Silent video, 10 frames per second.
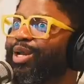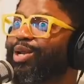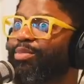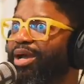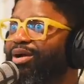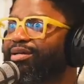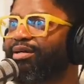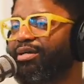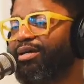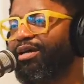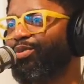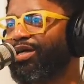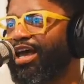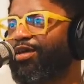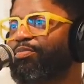America, and we
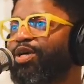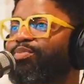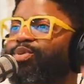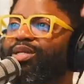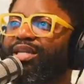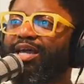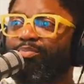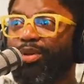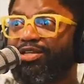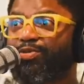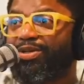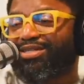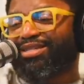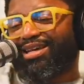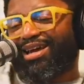can have people with like basements.